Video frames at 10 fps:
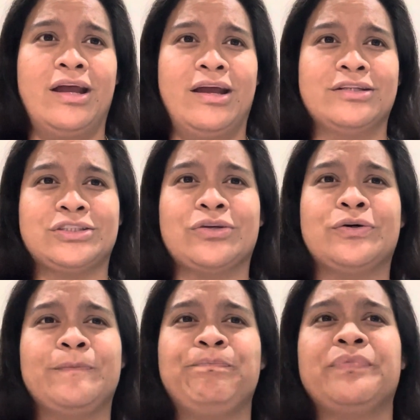
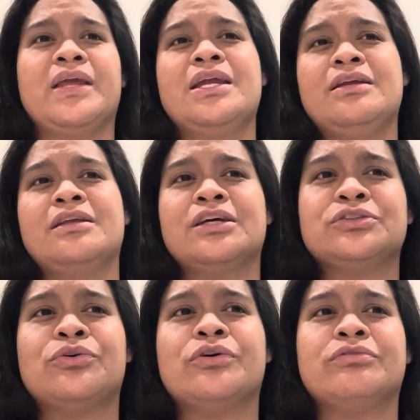So he does
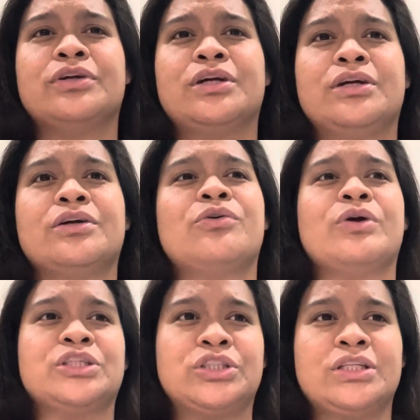go over
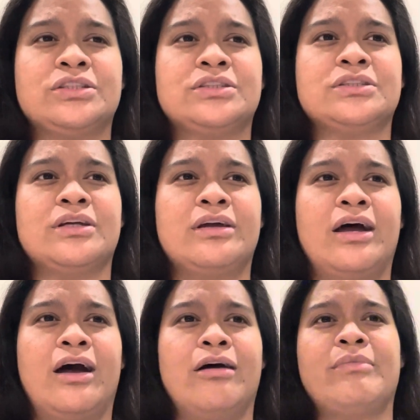questions
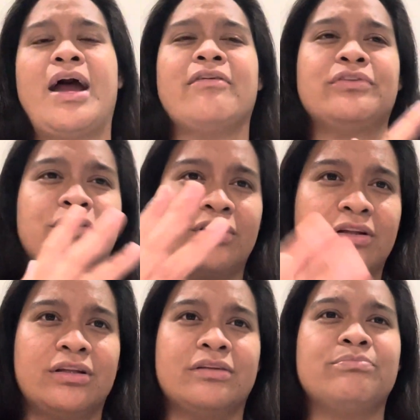after
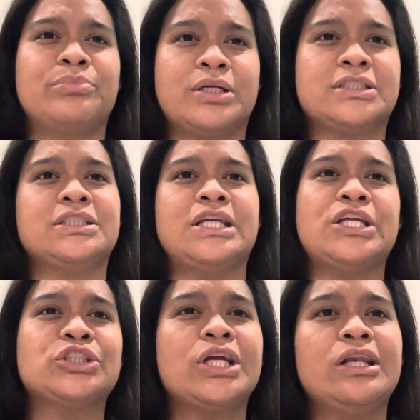the
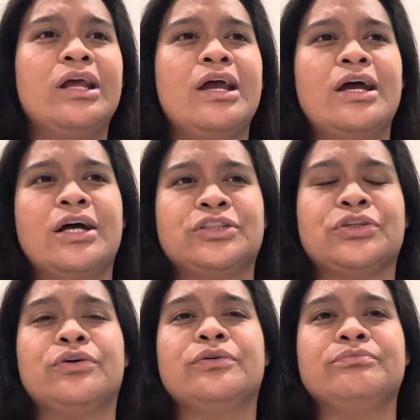presentation.
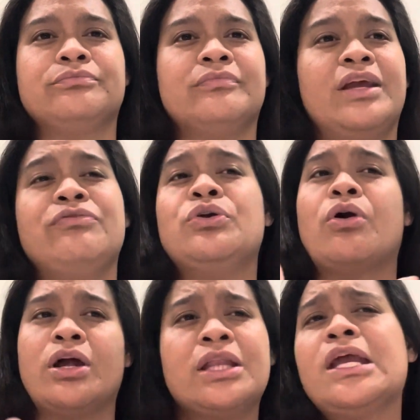So if you
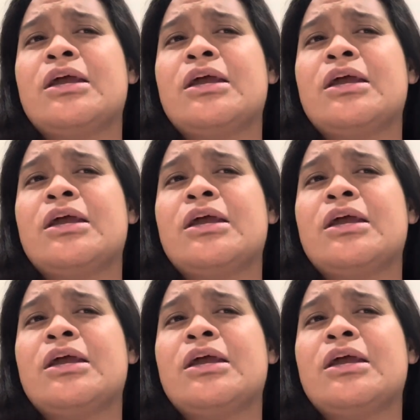are thinking